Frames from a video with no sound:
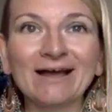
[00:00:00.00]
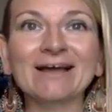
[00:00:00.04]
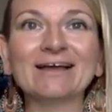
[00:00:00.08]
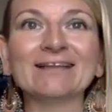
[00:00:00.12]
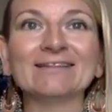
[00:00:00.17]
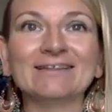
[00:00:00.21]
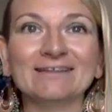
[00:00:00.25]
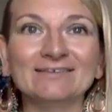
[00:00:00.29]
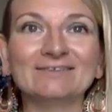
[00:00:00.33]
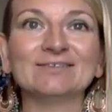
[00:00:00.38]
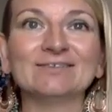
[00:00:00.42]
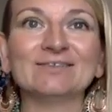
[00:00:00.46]

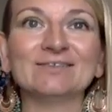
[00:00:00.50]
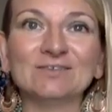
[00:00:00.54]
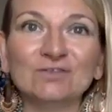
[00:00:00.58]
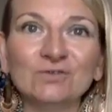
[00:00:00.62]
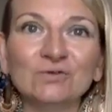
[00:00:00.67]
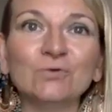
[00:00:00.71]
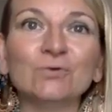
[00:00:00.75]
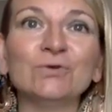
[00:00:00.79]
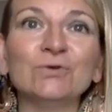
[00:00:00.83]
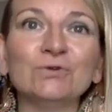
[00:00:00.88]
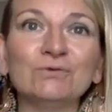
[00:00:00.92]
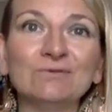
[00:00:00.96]
these
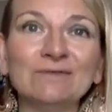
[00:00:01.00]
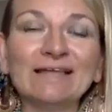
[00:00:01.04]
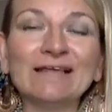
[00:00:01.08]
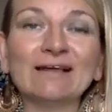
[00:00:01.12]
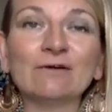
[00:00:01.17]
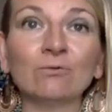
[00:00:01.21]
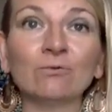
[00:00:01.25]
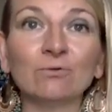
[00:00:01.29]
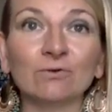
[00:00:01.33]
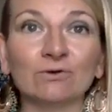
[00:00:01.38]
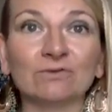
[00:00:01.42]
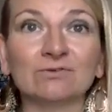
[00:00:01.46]
two unique
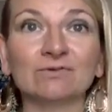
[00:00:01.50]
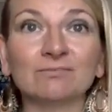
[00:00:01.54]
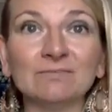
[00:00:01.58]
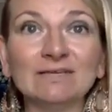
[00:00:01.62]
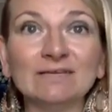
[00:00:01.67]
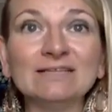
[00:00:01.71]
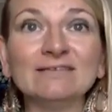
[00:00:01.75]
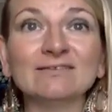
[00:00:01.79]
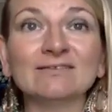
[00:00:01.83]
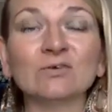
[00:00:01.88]
worlds meet.